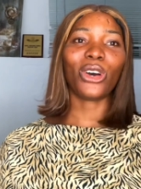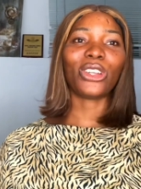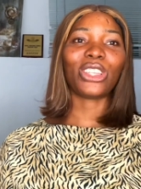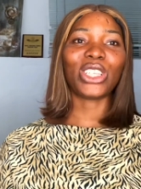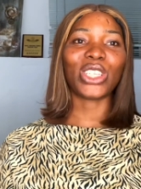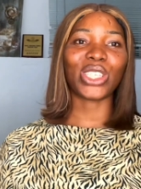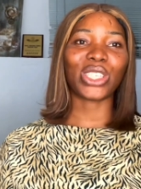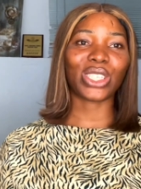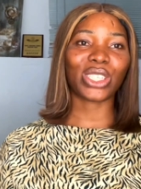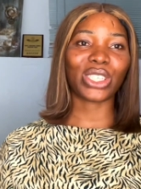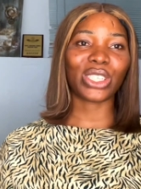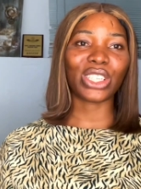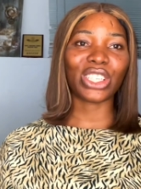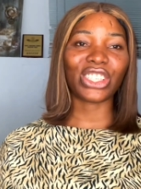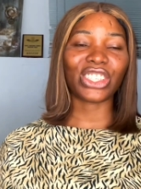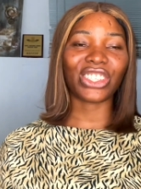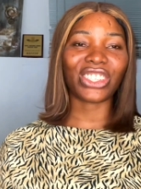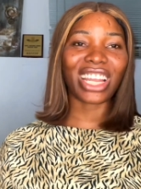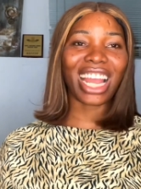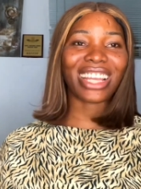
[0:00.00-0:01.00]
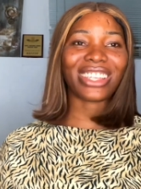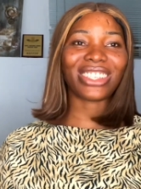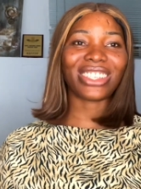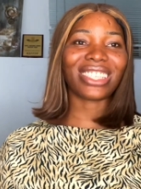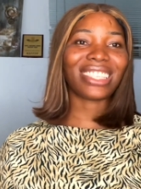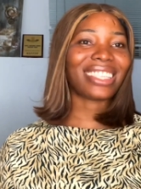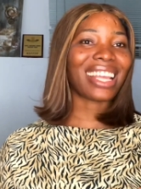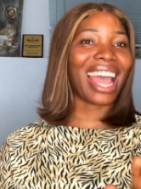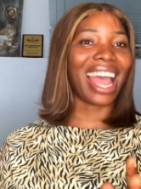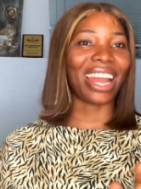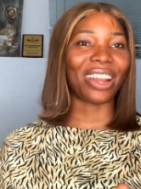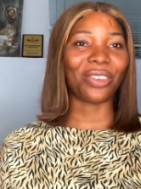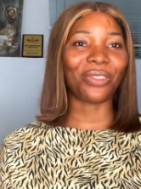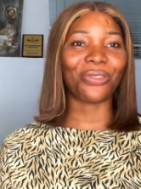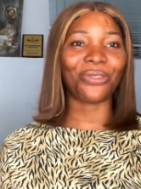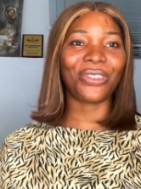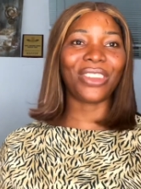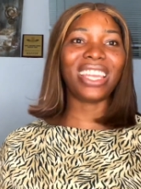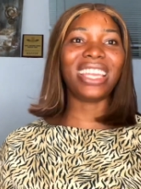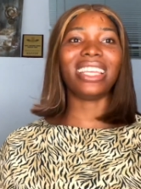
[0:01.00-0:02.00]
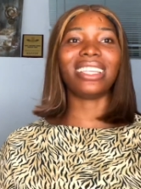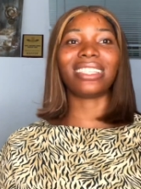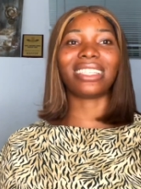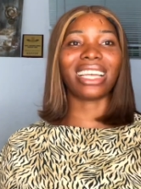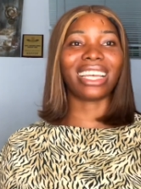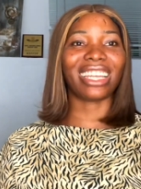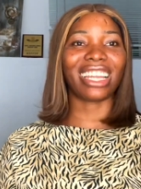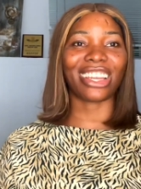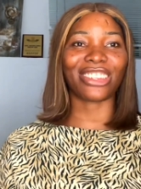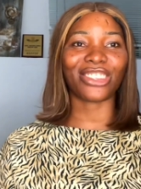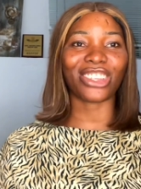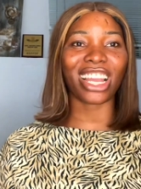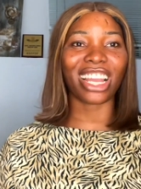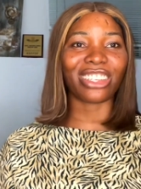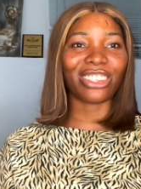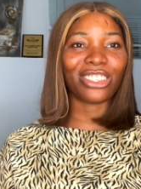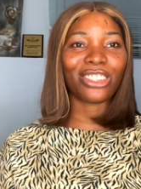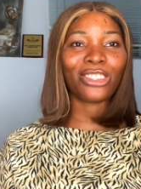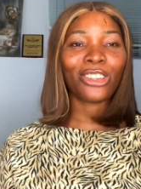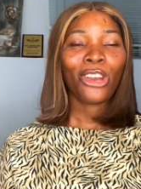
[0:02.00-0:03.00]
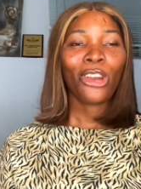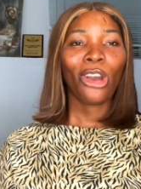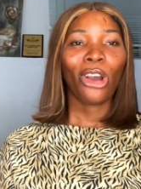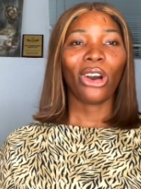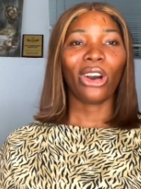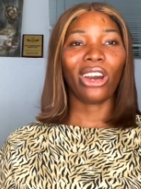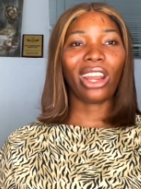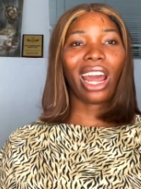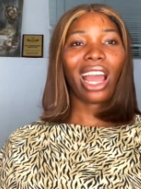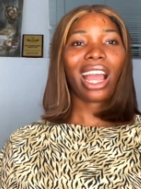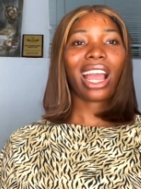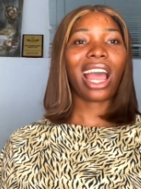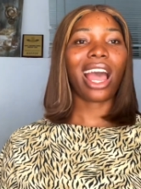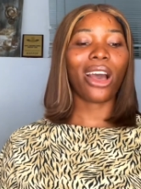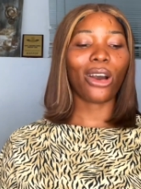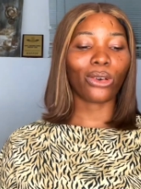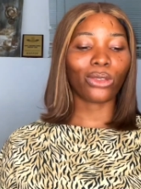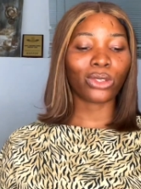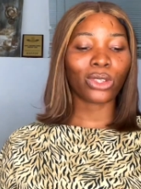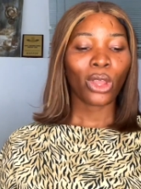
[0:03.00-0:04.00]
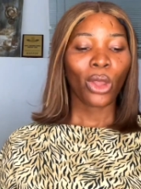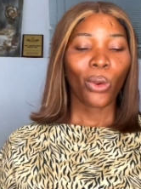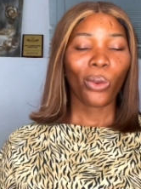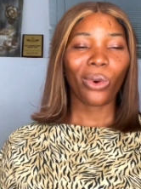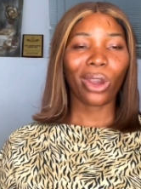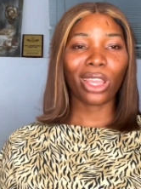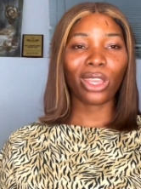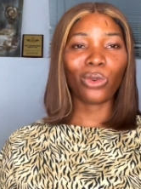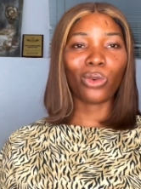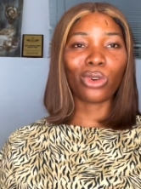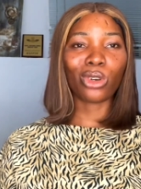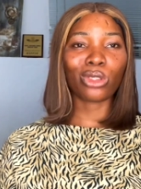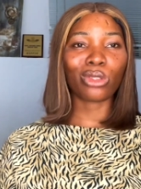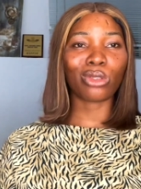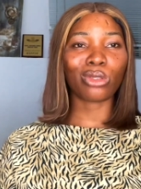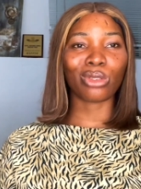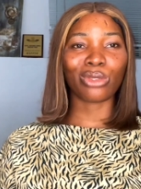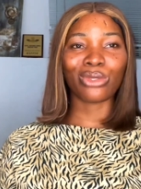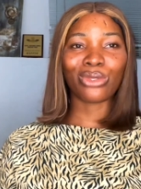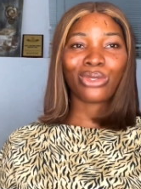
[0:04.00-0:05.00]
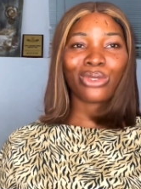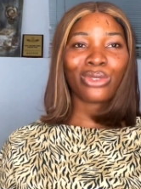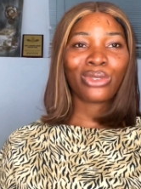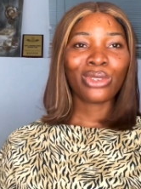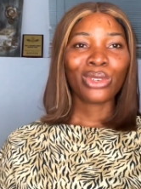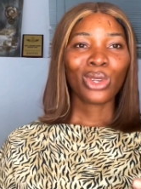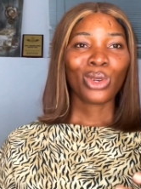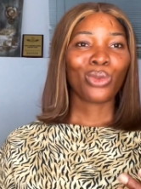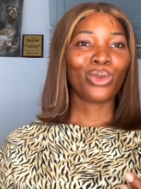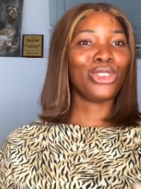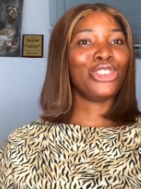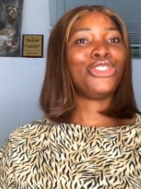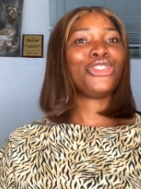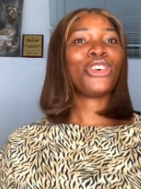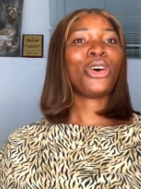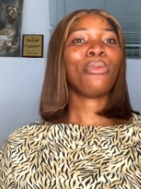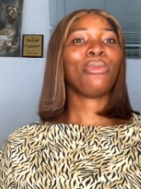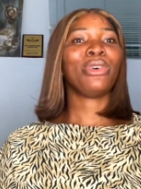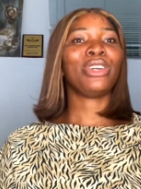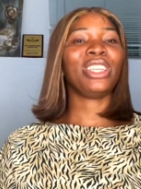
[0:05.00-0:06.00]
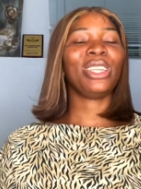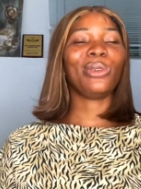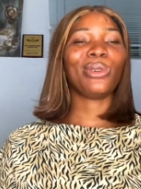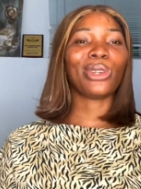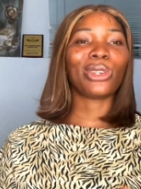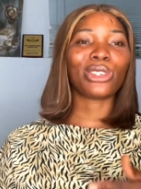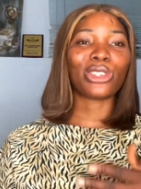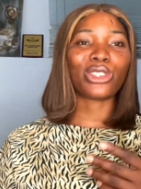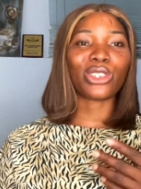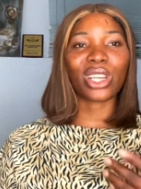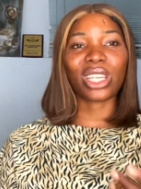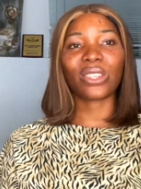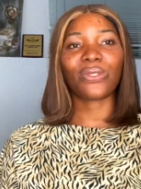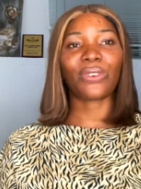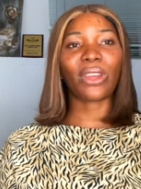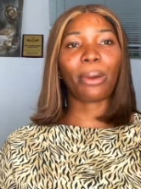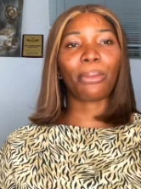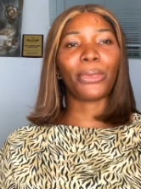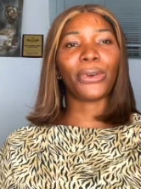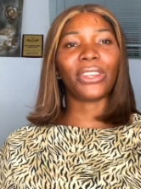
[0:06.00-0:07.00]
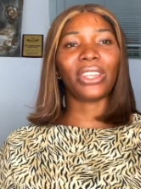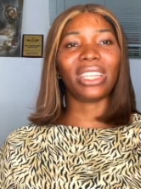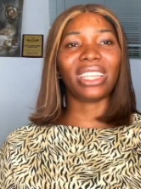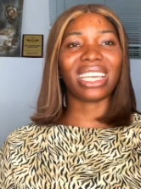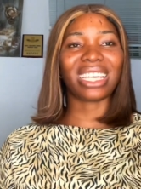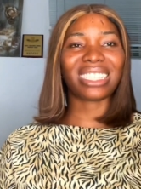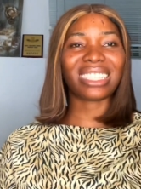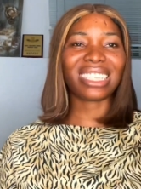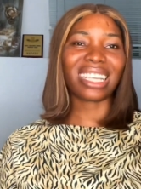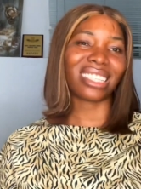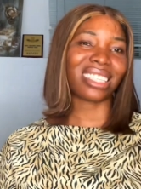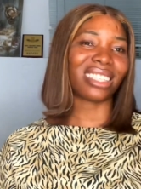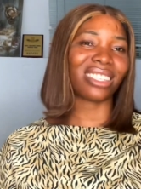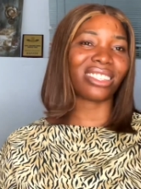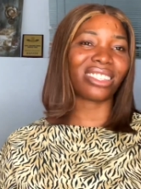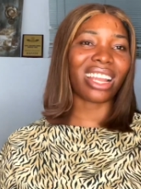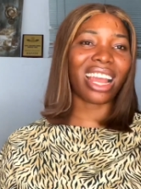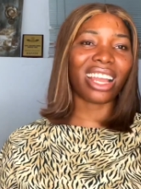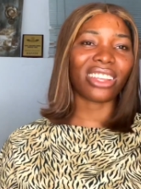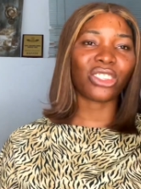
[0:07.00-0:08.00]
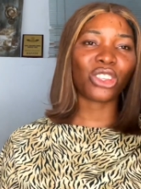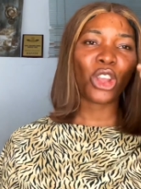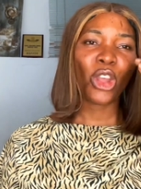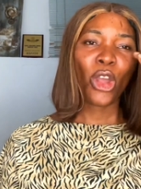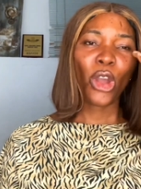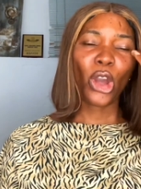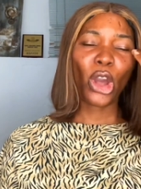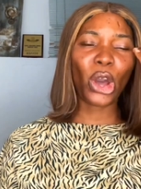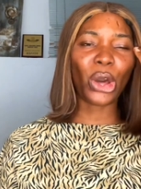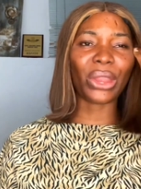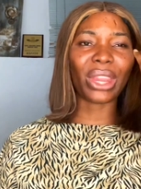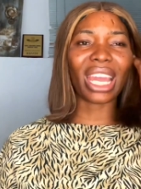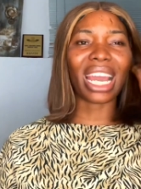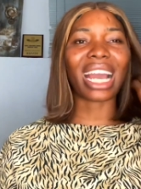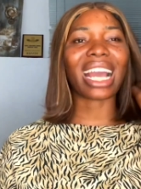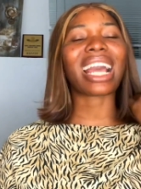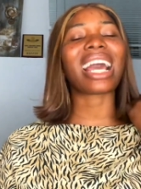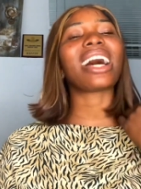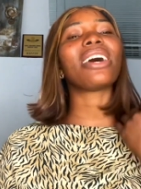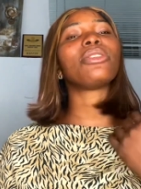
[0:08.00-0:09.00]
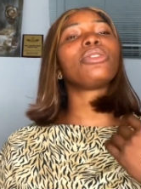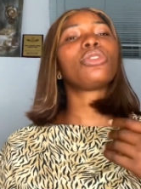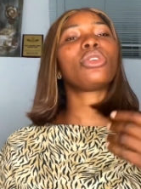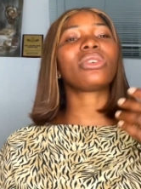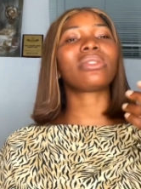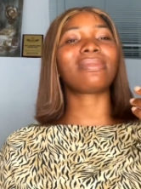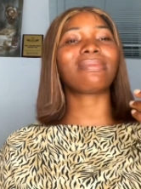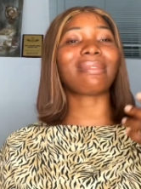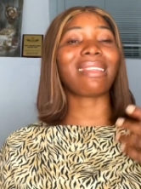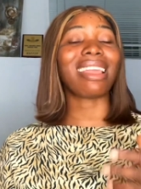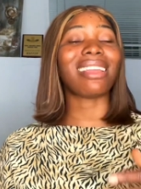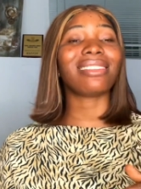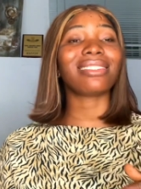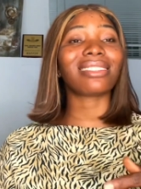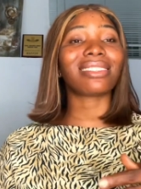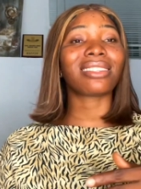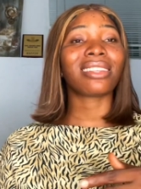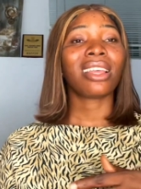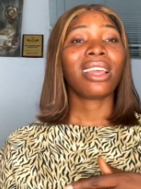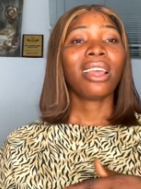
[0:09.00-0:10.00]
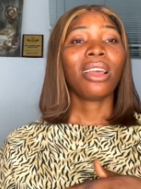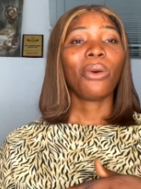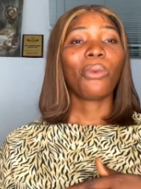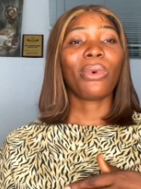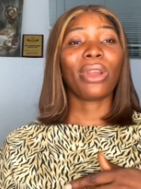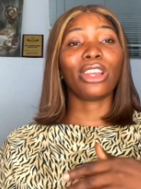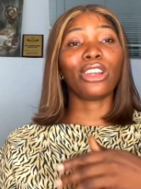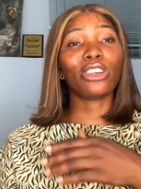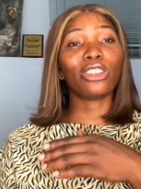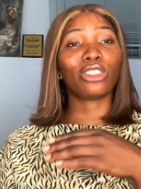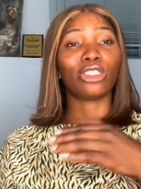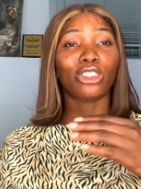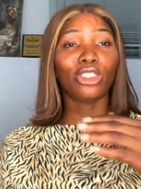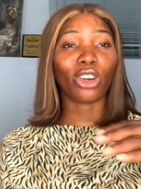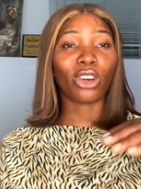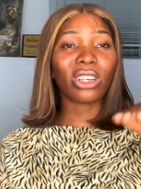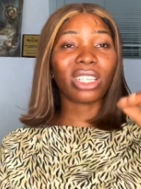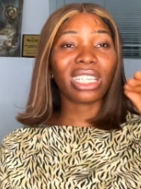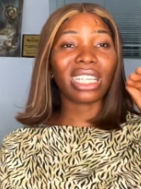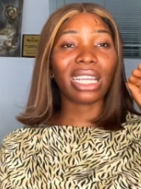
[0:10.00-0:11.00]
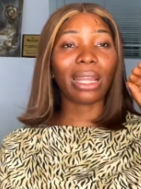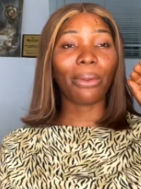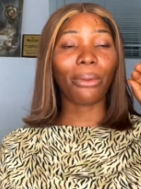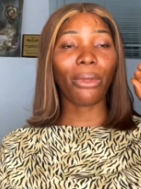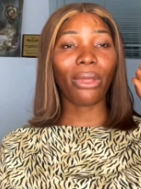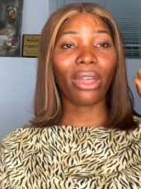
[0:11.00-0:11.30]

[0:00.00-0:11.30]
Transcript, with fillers: all these charges and fees that they are charging on accounts. When you want to withdraw money, you want to transfer money, there are certain charge on the account. Those things were not done